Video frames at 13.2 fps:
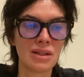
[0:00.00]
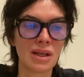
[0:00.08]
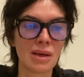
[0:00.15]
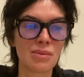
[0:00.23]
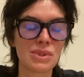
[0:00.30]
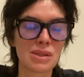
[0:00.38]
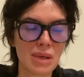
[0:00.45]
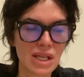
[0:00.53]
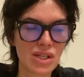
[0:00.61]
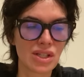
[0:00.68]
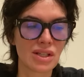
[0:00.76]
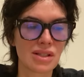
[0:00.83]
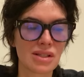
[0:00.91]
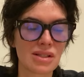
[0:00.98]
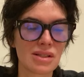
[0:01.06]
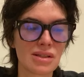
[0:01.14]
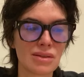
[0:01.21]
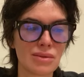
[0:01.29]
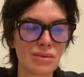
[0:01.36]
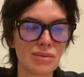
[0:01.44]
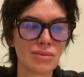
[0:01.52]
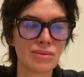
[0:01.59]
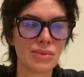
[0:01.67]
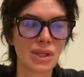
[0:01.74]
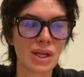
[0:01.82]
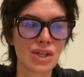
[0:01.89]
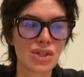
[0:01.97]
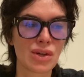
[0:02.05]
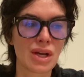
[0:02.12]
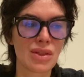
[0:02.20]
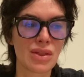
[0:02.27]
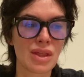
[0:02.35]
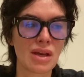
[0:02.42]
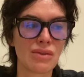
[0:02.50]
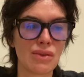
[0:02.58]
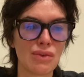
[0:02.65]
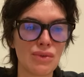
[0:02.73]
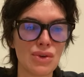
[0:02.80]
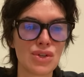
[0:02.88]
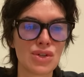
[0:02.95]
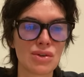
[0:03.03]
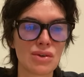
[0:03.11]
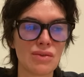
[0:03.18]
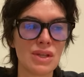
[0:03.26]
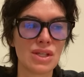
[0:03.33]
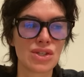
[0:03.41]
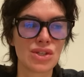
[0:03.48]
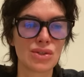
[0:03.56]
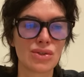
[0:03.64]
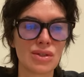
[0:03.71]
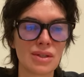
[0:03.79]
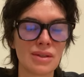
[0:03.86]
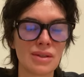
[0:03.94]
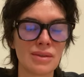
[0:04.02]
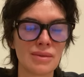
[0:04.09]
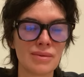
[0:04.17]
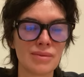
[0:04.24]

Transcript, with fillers: I'm speechless when I try and think of the future of these children.